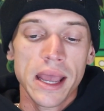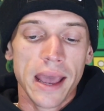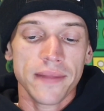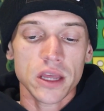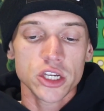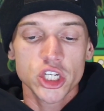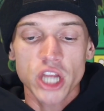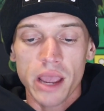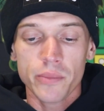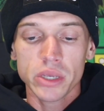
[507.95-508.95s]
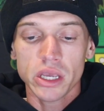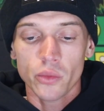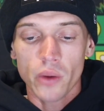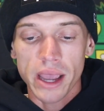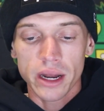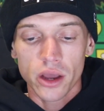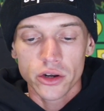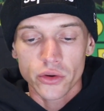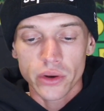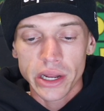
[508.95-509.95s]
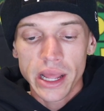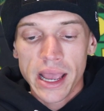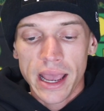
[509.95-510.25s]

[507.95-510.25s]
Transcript: and then Champion right under it.